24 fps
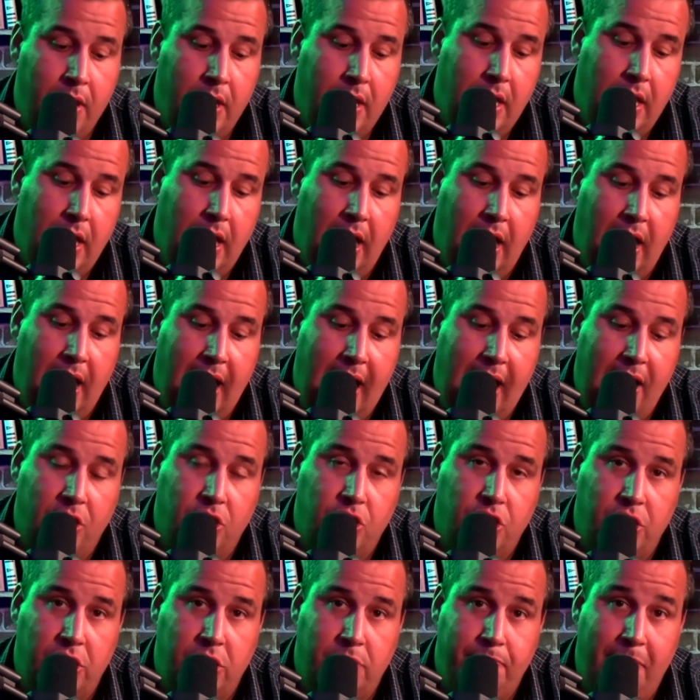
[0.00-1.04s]
how she's
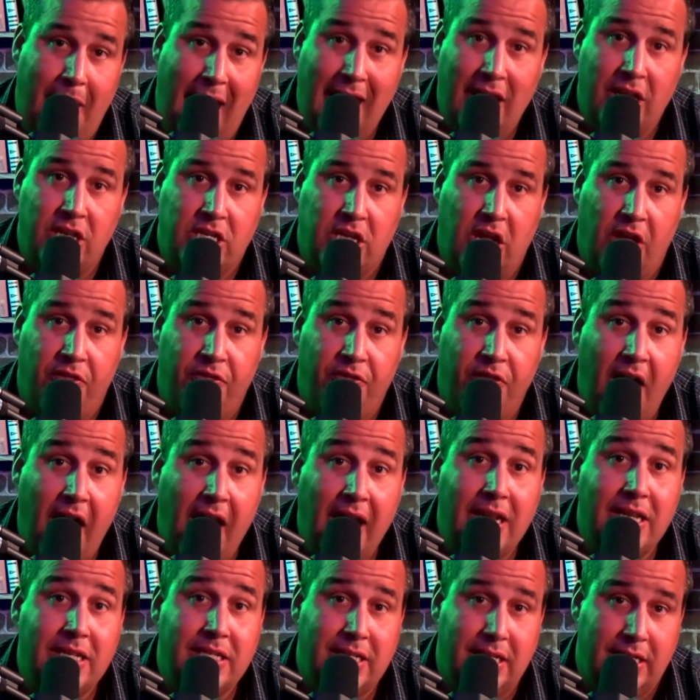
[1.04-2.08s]
balanced
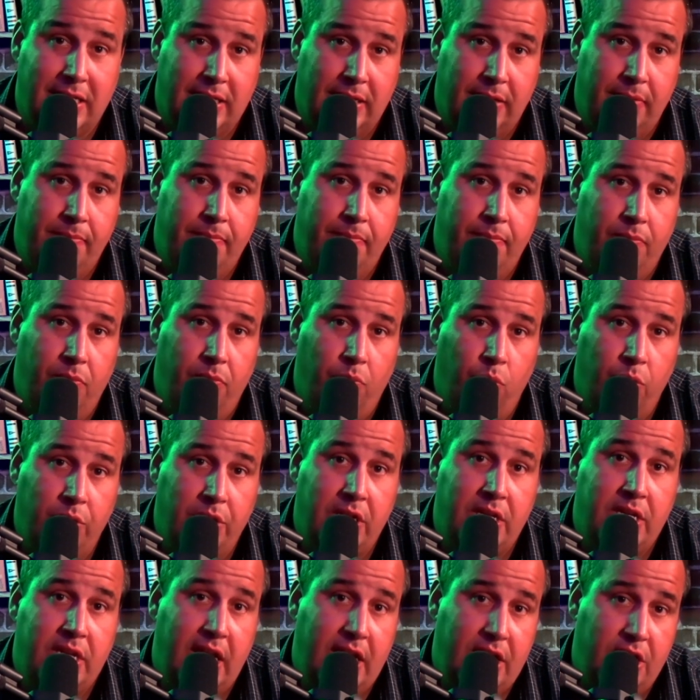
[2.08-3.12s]
Catholicism with the
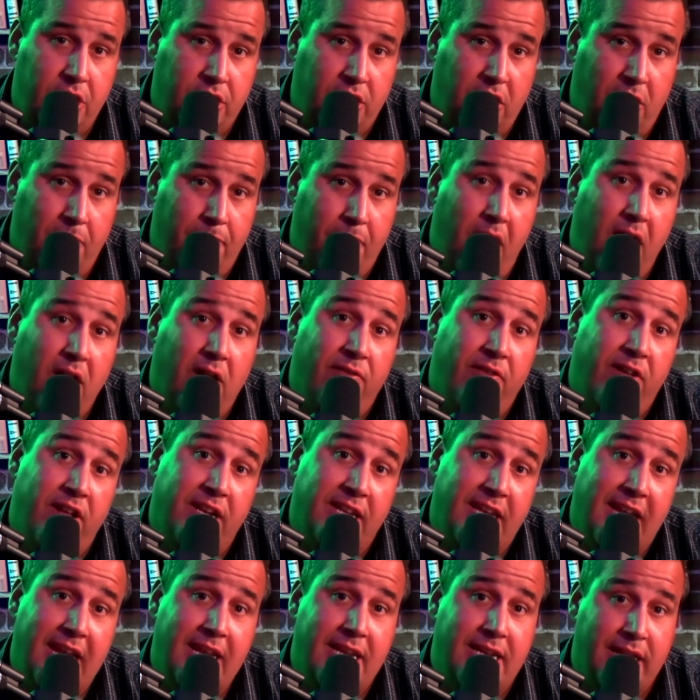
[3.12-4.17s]
teachings of the Bhagavad
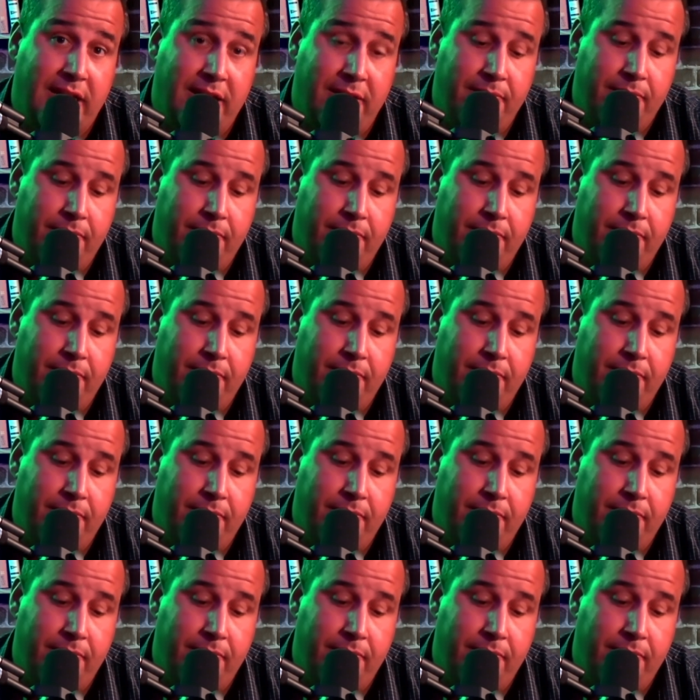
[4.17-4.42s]
Gita,